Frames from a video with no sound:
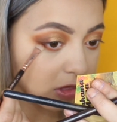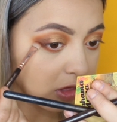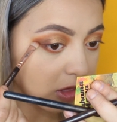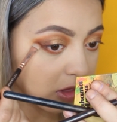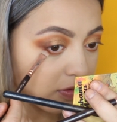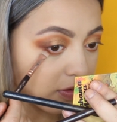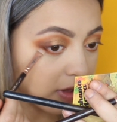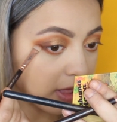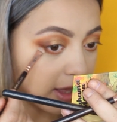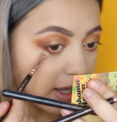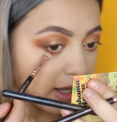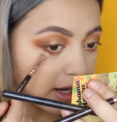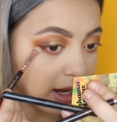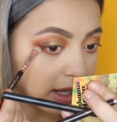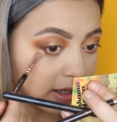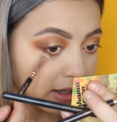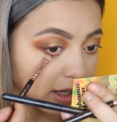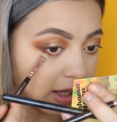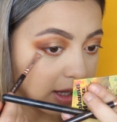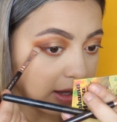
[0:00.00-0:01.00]
Just really
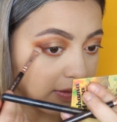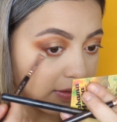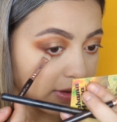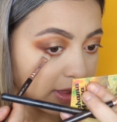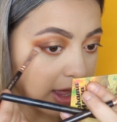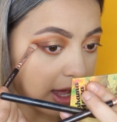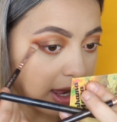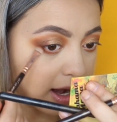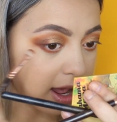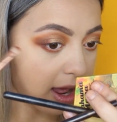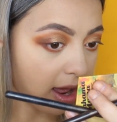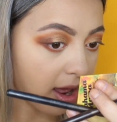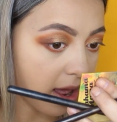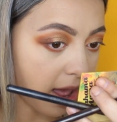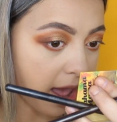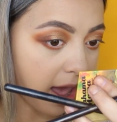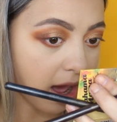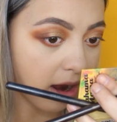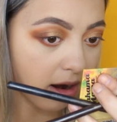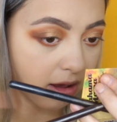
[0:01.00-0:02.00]
connecting it with that
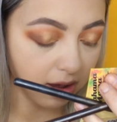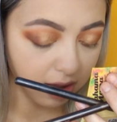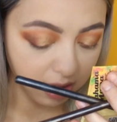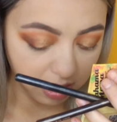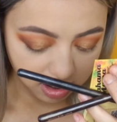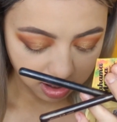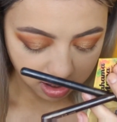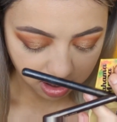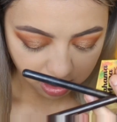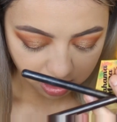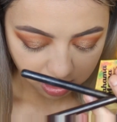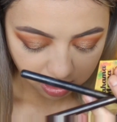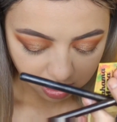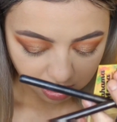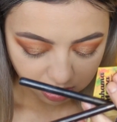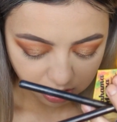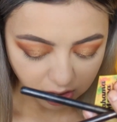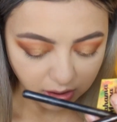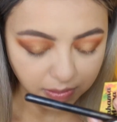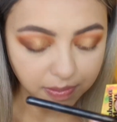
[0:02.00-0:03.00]
outer
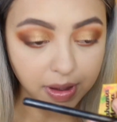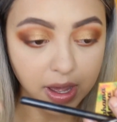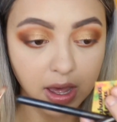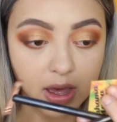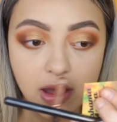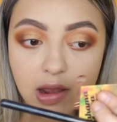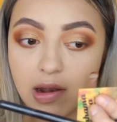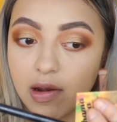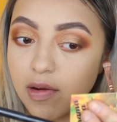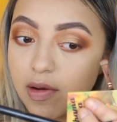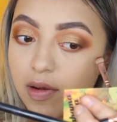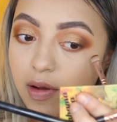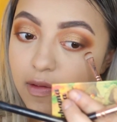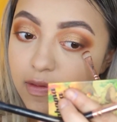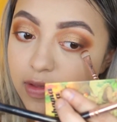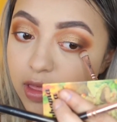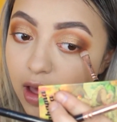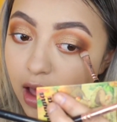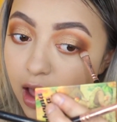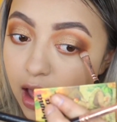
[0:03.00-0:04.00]
top part
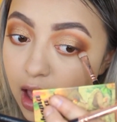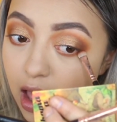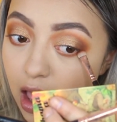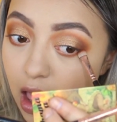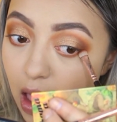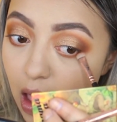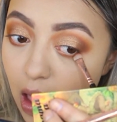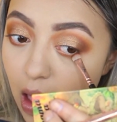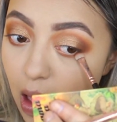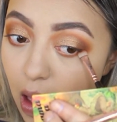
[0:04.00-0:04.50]
of the eye.